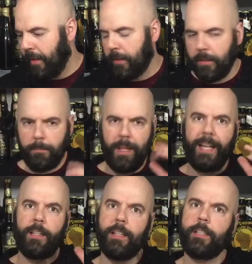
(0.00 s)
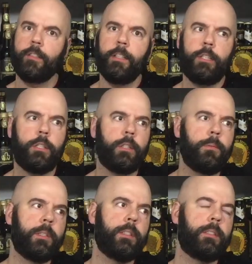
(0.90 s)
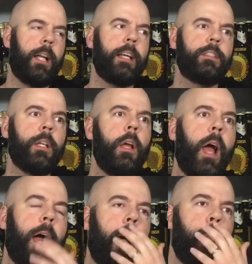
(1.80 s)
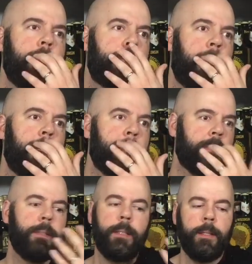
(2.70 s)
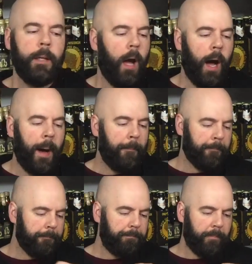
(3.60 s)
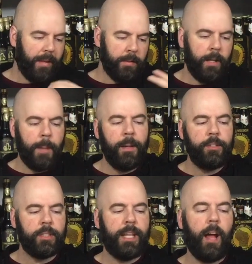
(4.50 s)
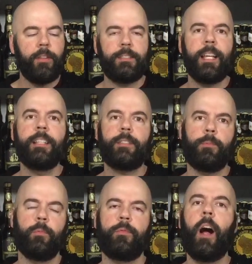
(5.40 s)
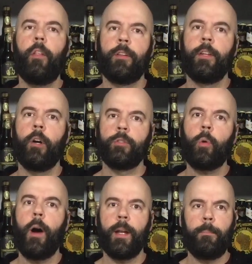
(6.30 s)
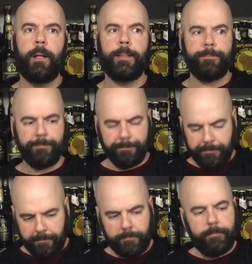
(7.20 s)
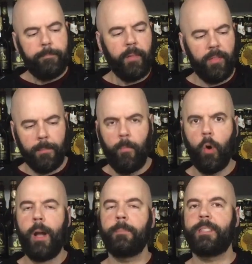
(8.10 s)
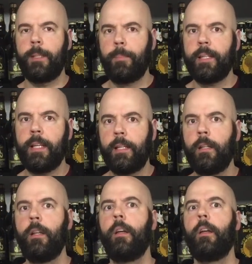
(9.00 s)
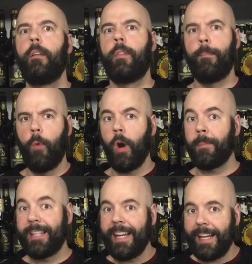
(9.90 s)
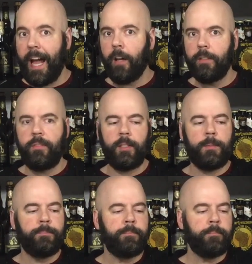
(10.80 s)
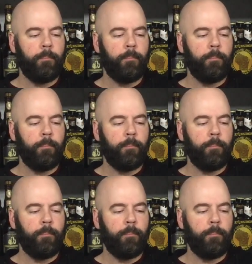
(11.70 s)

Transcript: Little black licorice, which is nice. I will say this. I mentioned how the taste followed the nose quite a bit. The more I'm sipping it, the more I'm getting out of it.